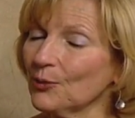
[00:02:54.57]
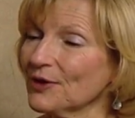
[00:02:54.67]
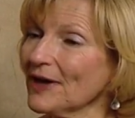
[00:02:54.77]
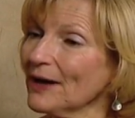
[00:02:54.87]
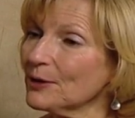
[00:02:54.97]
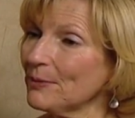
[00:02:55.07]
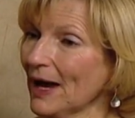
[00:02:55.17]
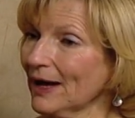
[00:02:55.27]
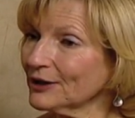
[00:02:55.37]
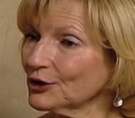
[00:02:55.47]
without a
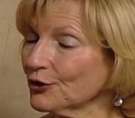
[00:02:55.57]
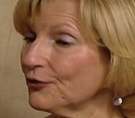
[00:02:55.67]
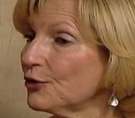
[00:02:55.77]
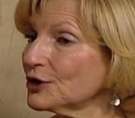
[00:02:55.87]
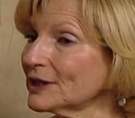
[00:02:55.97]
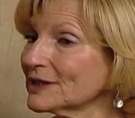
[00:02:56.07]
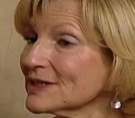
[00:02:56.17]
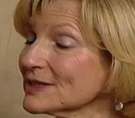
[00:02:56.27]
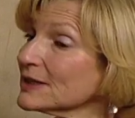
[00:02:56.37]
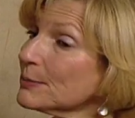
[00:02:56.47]
back, your foot can
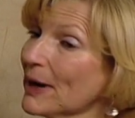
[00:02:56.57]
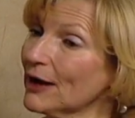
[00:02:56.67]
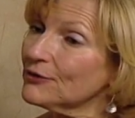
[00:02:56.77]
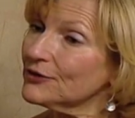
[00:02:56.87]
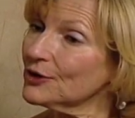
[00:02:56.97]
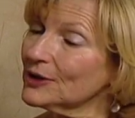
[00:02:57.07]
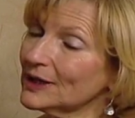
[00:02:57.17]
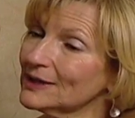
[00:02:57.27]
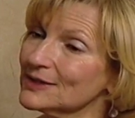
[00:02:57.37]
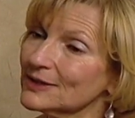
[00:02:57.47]
slip out very
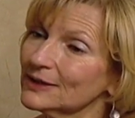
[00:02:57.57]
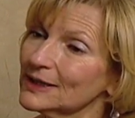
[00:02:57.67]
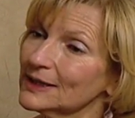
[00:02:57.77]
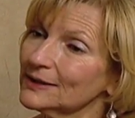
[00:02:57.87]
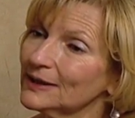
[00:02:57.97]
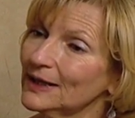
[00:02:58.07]
easily.